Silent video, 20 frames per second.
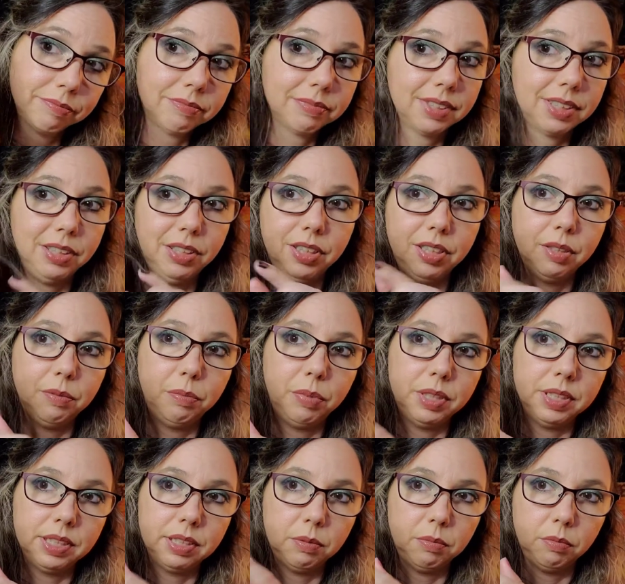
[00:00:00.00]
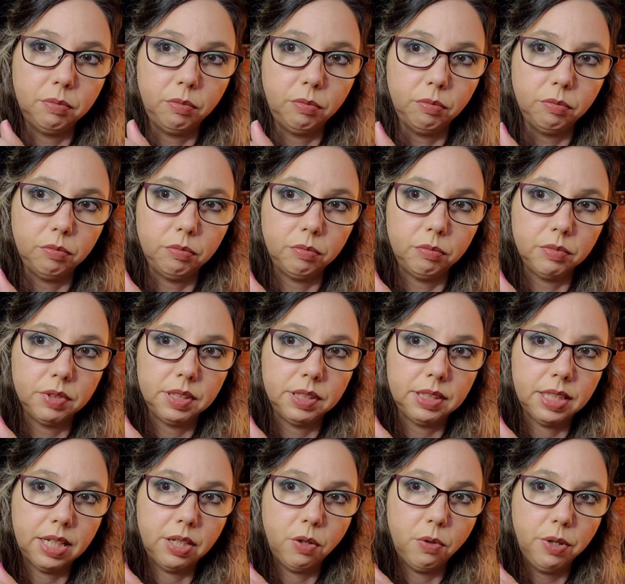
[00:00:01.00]
So you could put some
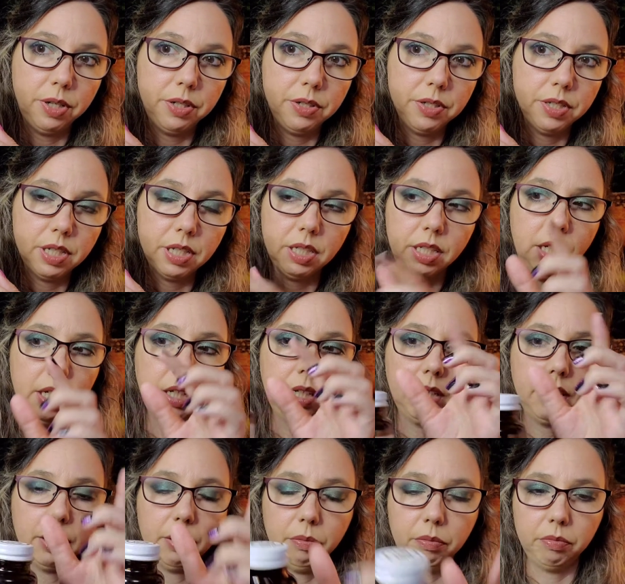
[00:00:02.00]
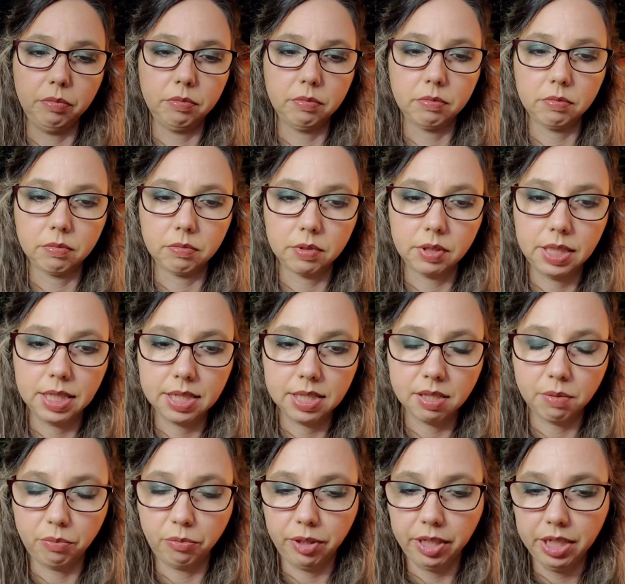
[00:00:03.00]
scent oils in here and get
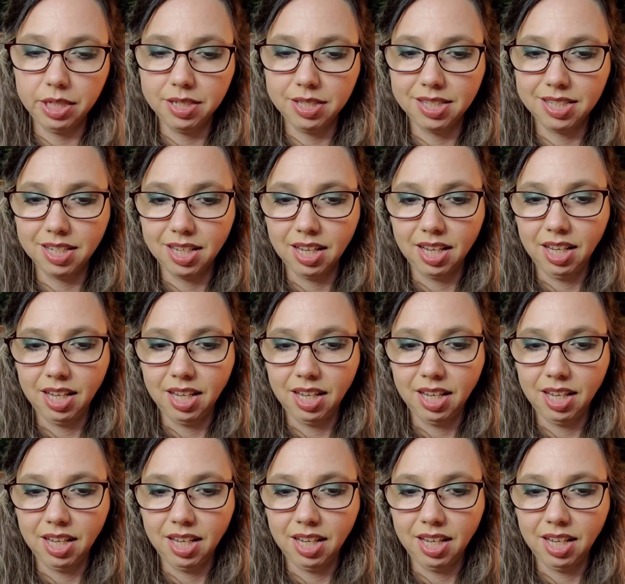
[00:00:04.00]
some reeds.